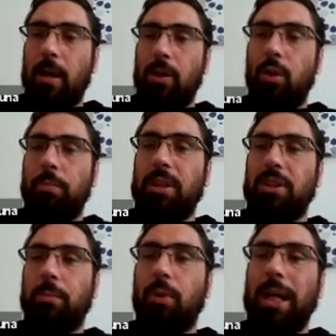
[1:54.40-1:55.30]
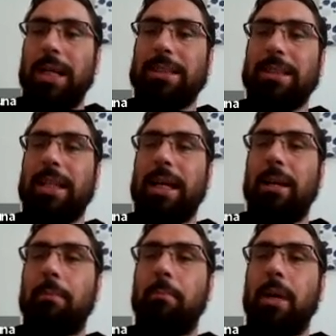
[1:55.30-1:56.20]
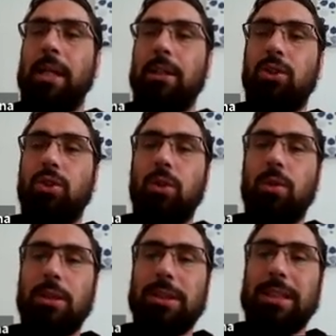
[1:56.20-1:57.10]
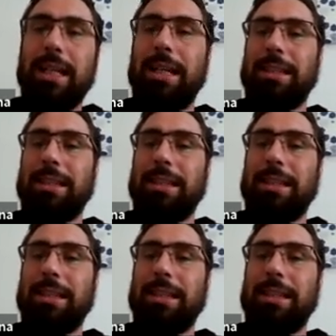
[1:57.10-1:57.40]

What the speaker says: You'll be surprised that many students that I